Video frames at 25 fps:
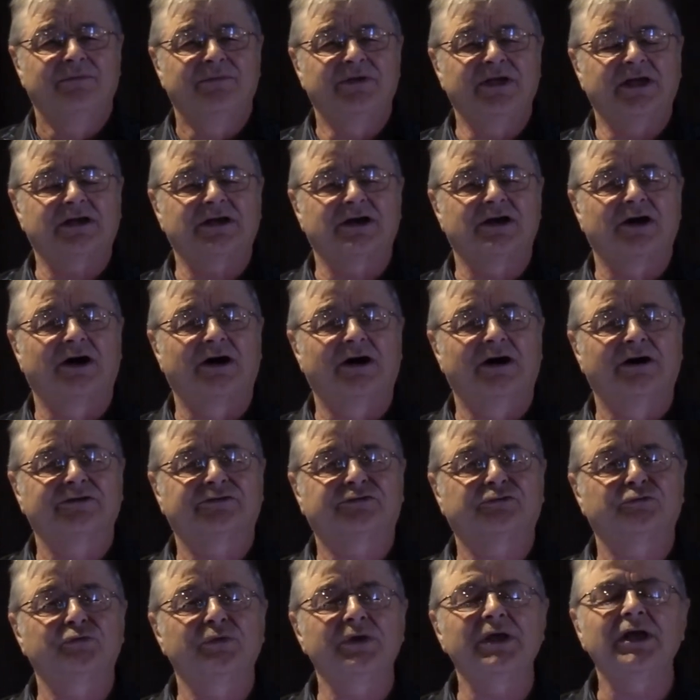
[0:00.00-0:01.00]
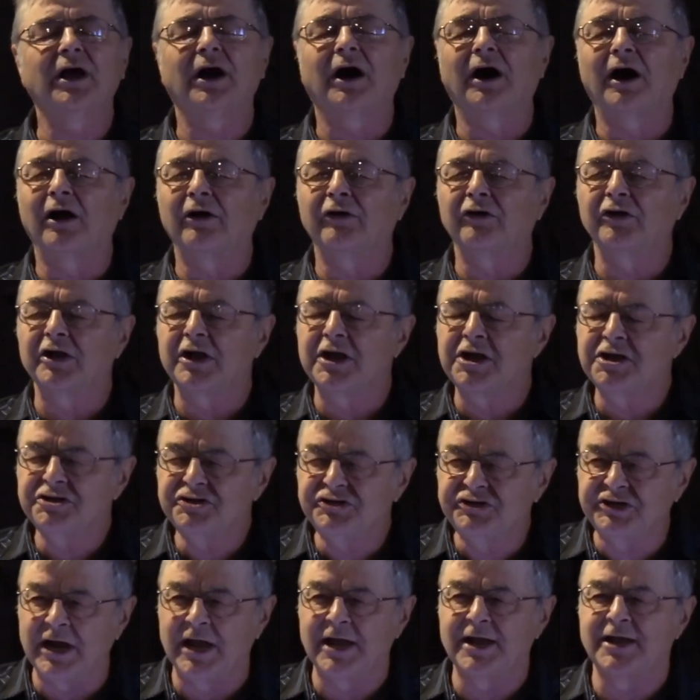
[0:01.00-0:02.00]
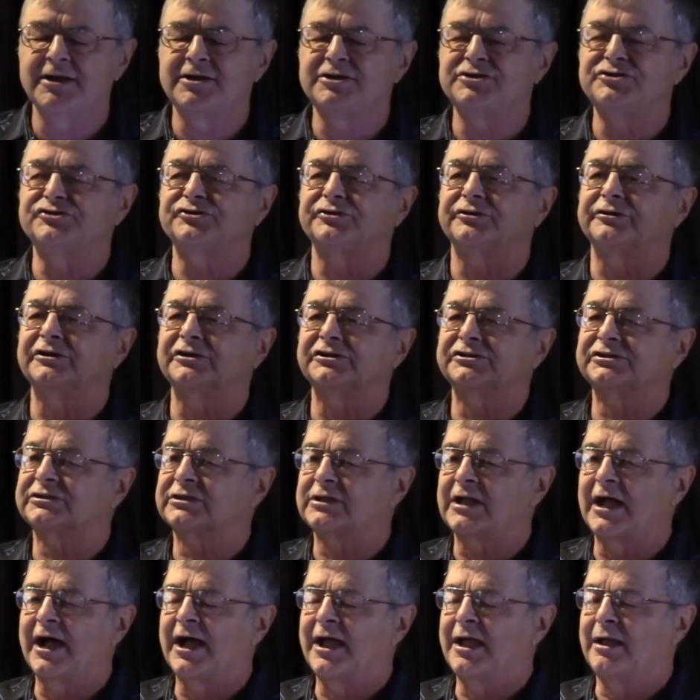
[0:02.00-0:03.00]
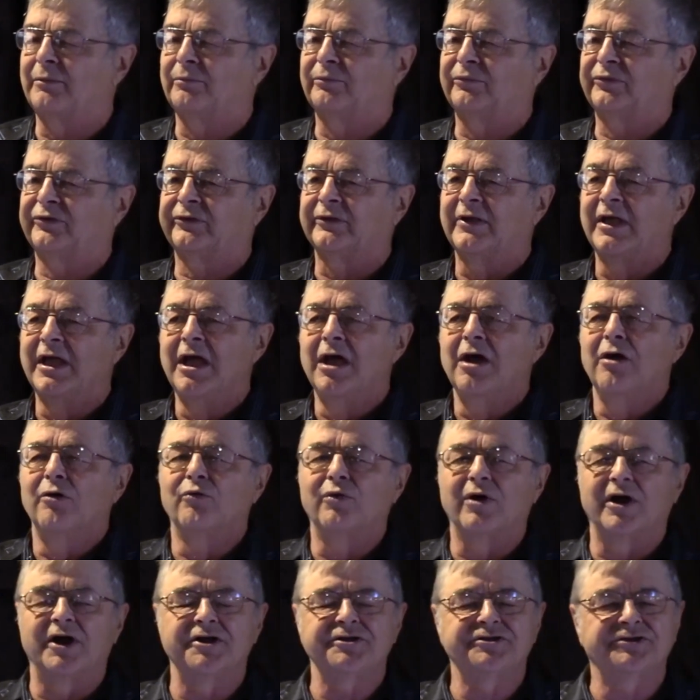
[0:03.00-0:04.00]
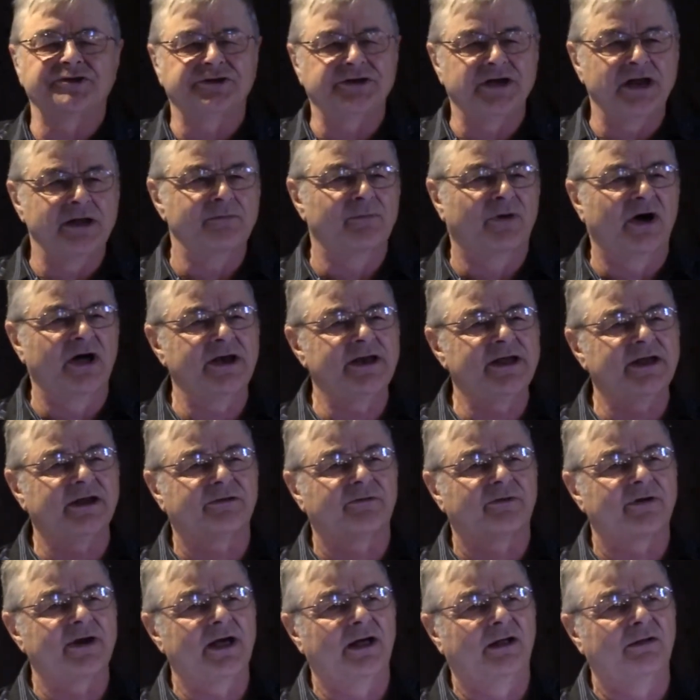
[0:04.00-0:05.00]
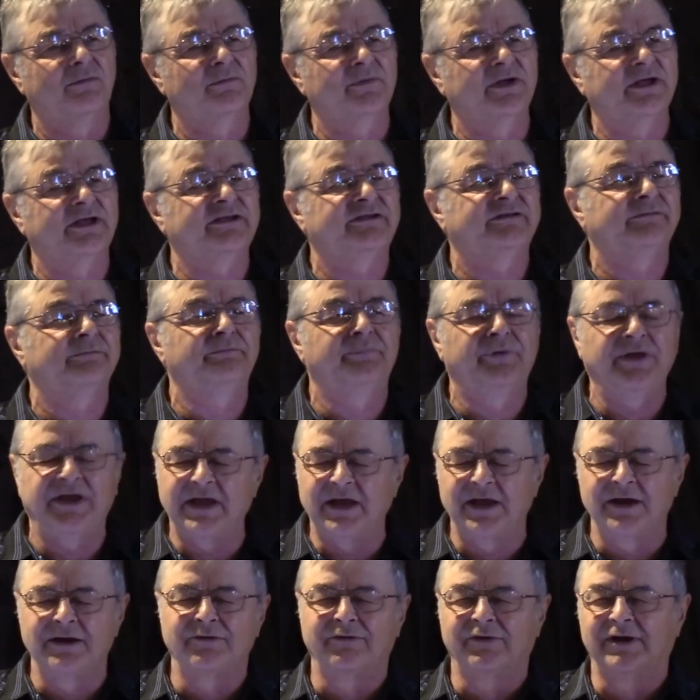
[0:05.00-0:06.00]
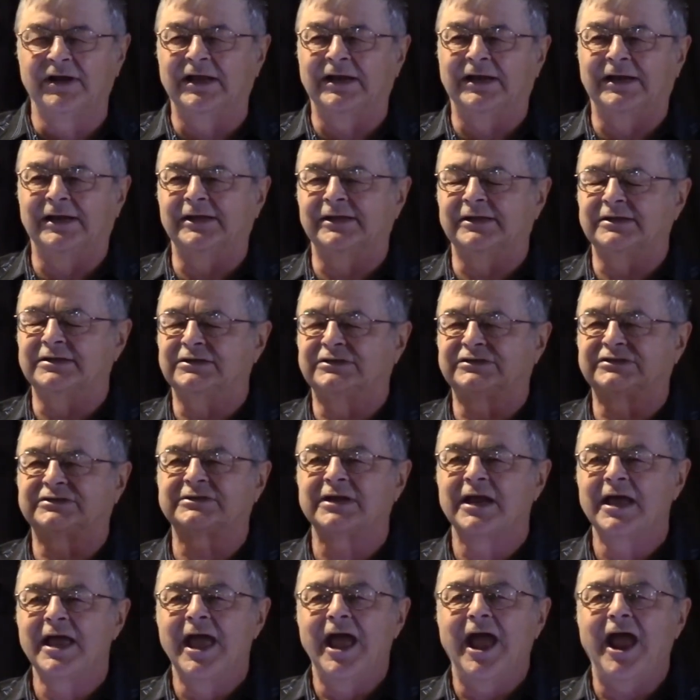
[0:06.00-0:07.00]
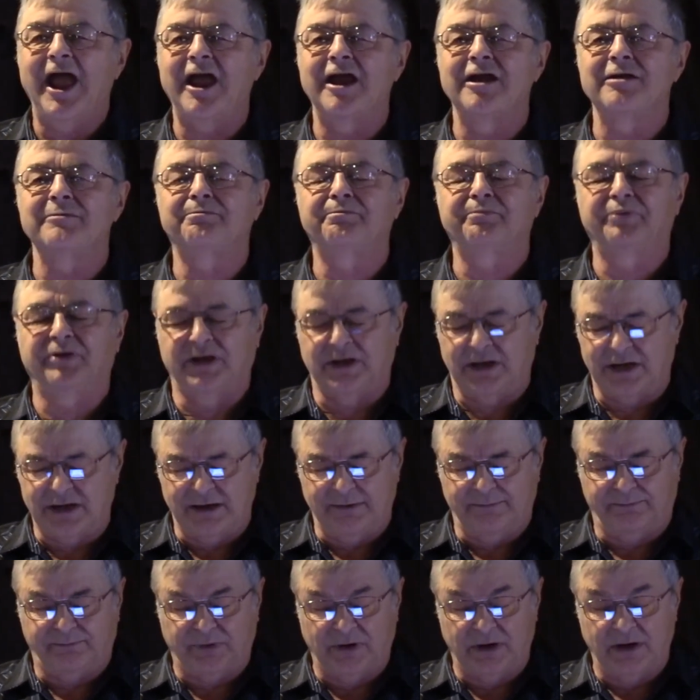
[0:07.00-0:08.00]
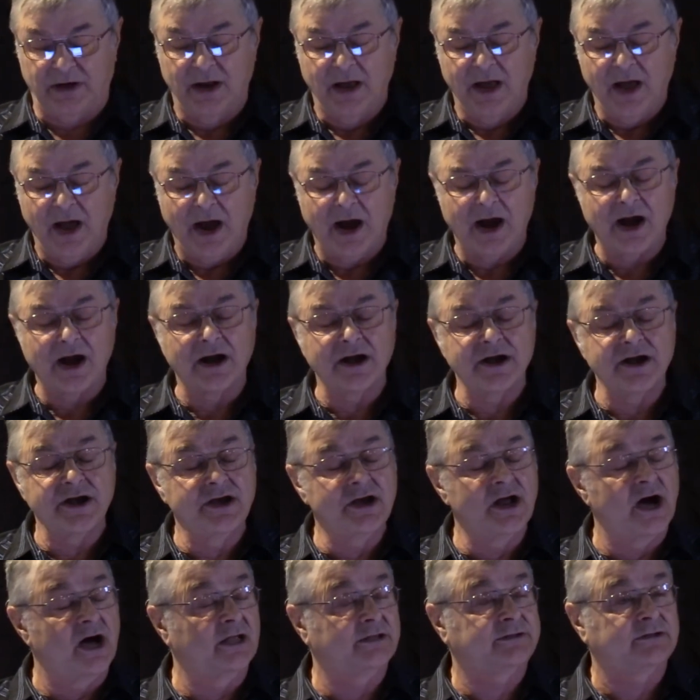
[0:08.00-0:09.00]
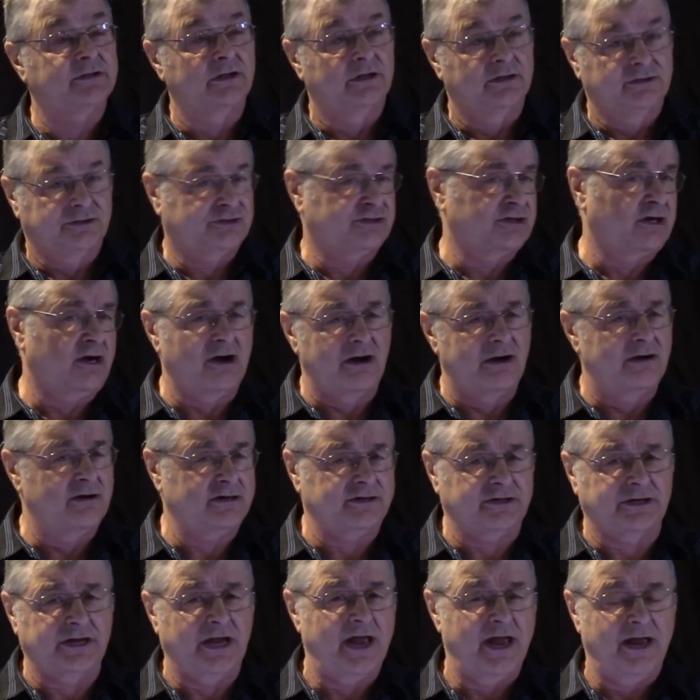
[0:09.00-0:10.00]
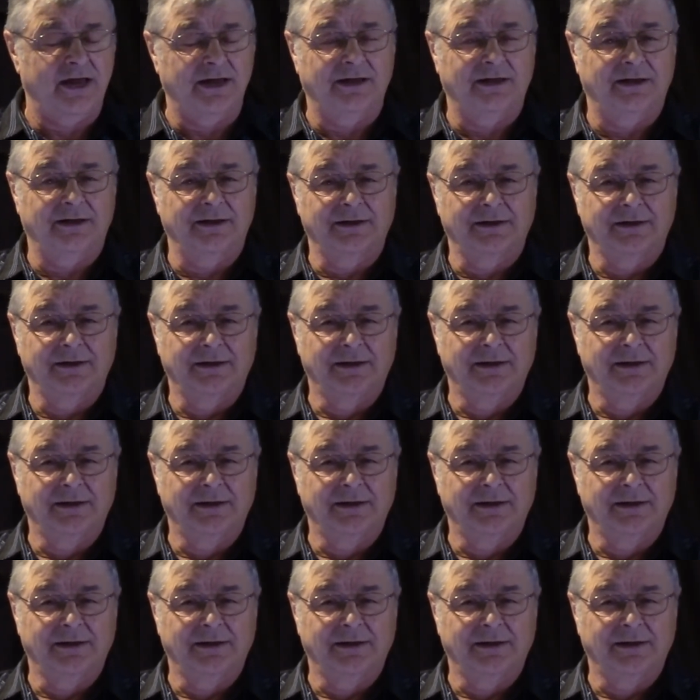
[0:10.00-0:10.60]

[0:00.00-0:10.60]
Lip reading: Because we are in dangerous times where the demonic realm is being released and people are not talking